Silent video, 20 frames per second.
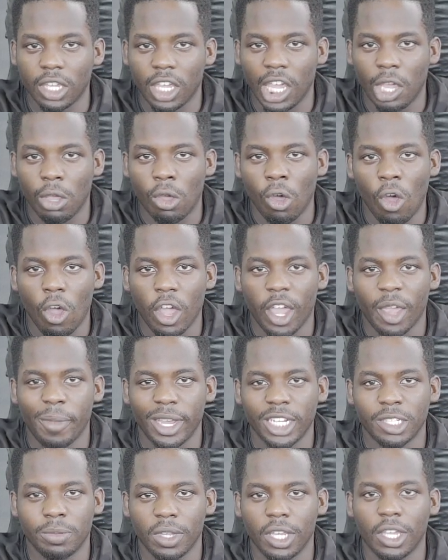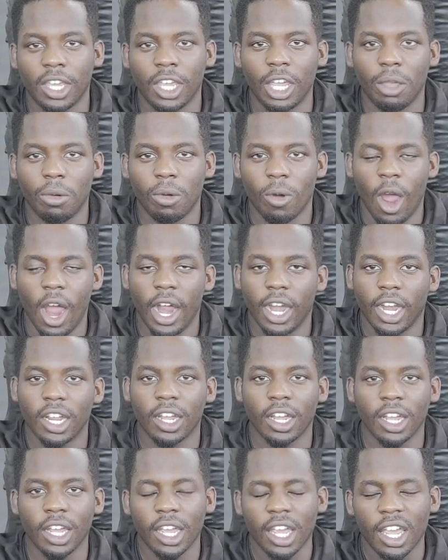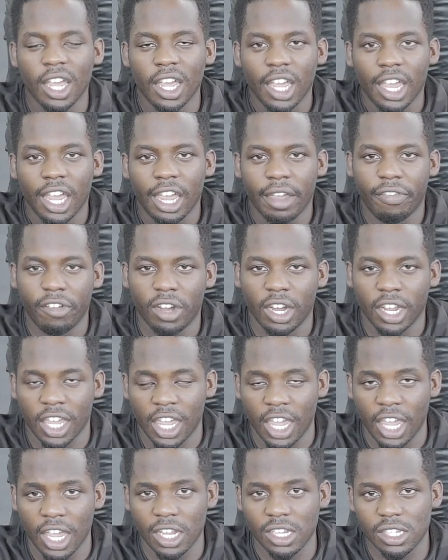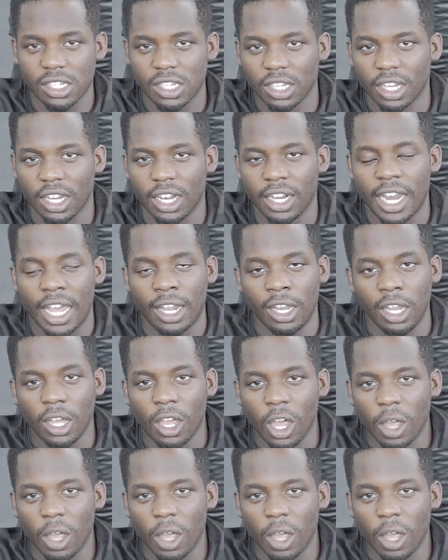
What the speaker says: keep going, it makes me keep grinding. And for the kids that look